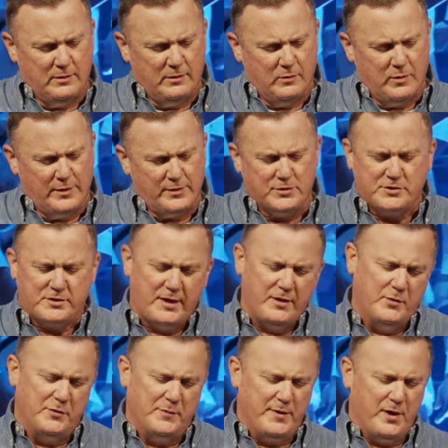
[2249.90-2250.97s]
don't you stand
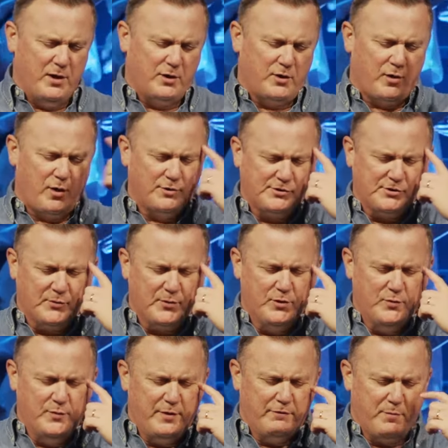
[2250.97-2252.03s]
with me all across the
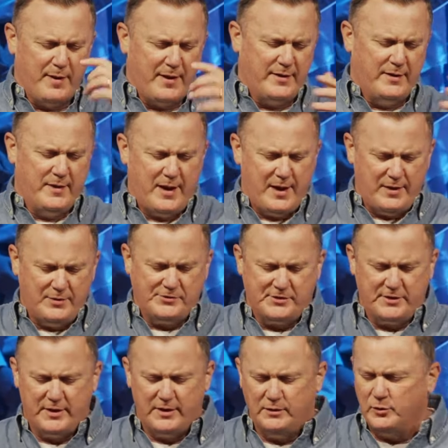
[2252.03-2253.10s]
room, everybody in the house
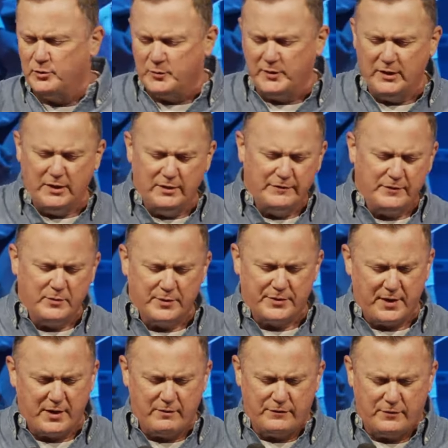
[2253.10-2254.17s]
today. Lord, we love you. We're
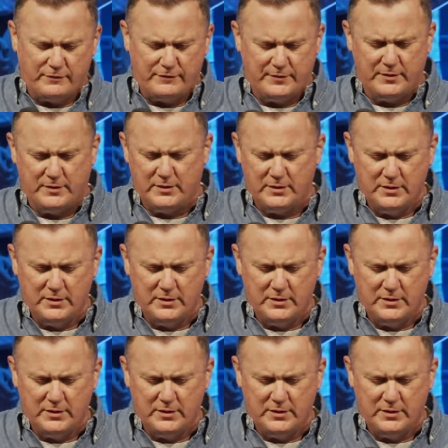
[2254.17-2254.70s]
thankful for the